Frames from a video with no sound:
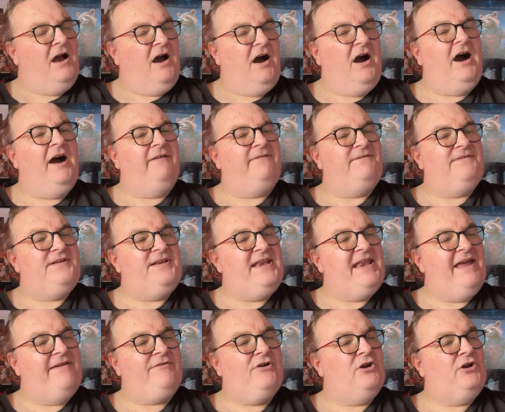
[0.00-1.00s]
I've
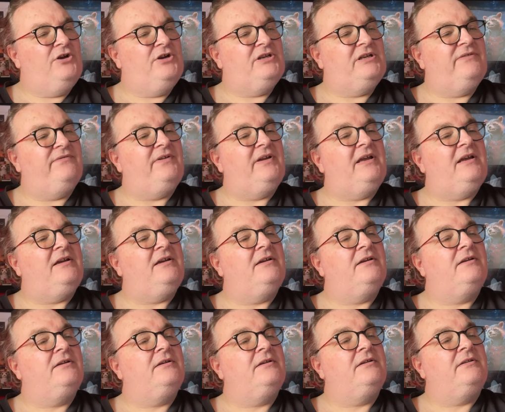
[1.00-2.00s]
never heard of it.
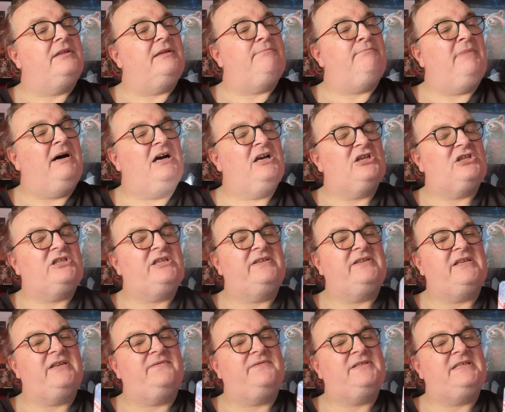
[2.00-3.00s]
The
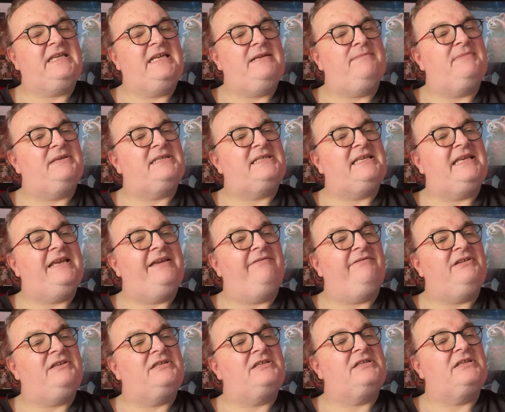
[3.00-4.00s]
Masters of Cinema
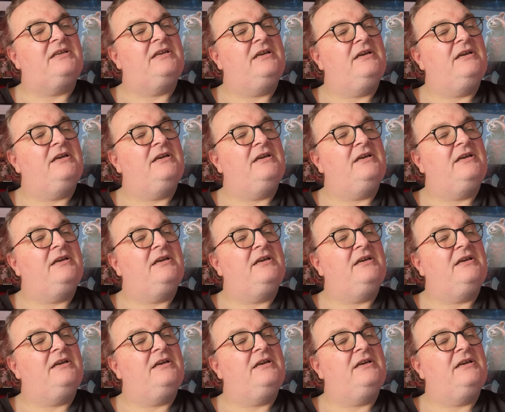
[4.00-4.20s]
series.